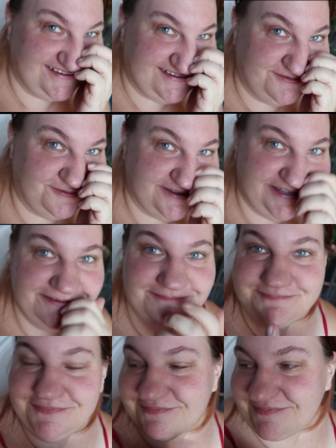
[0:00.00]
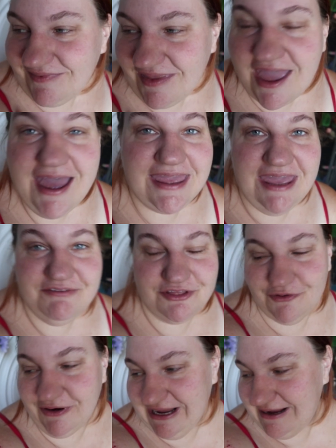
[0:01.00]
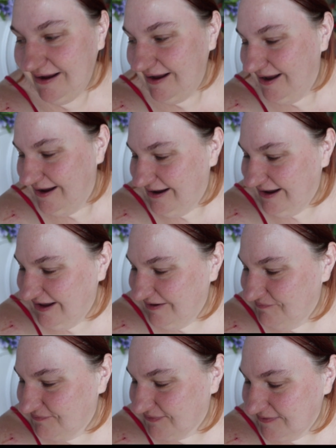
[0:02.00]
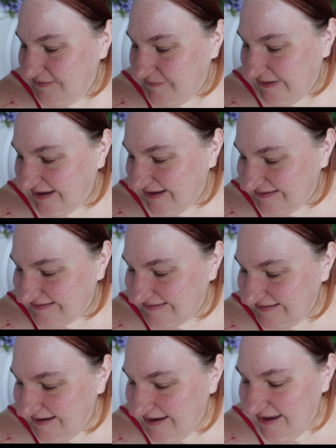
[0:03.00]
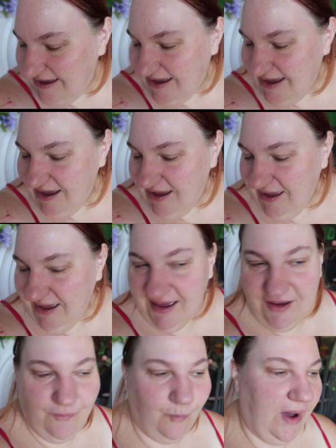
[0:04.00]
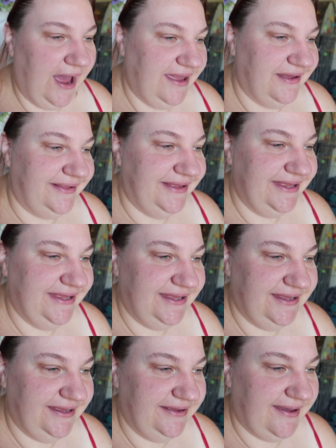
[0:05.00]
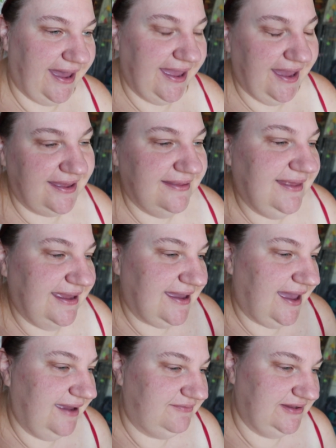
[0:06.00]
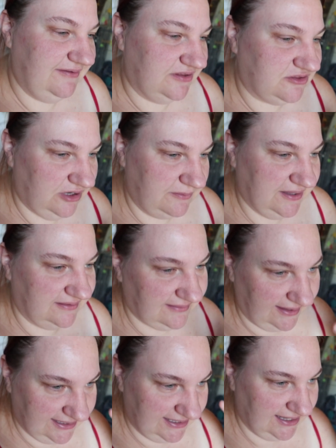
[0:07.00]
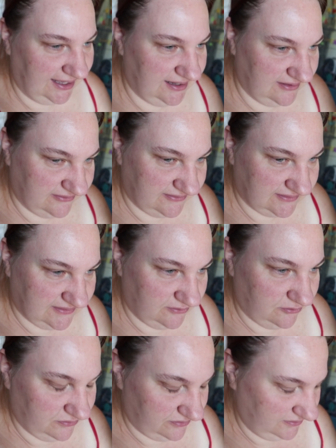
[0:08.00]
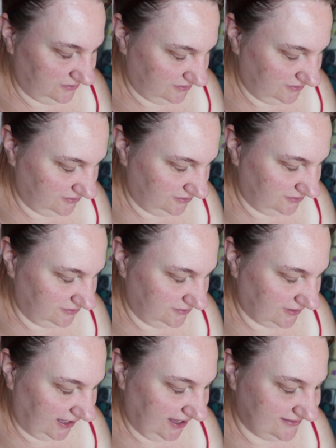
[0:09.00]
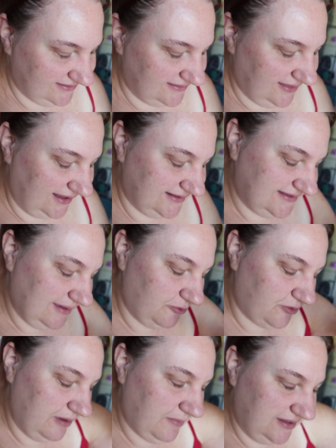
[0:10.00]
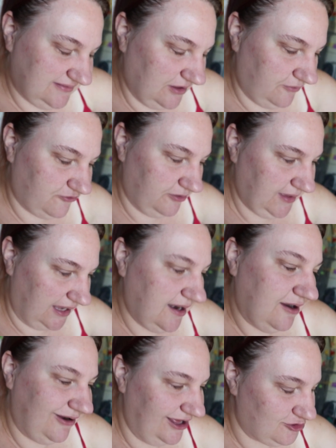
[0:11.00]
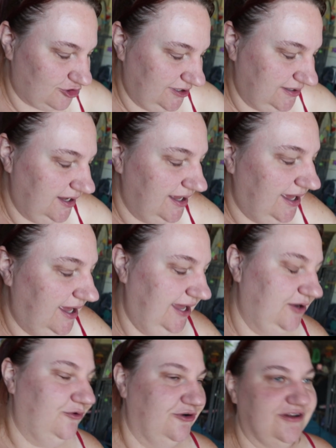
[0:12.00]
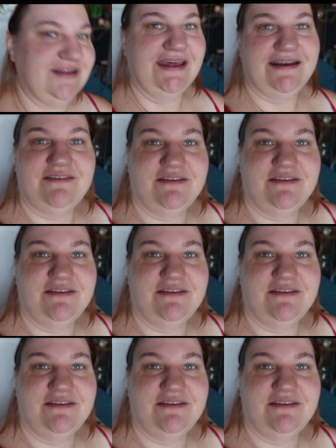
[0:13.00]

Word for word: I didn't really. I gave it three um, because while I, I, like, I have to give it three because like, yeah, it is still, I had to like separate myself from that narration in order to get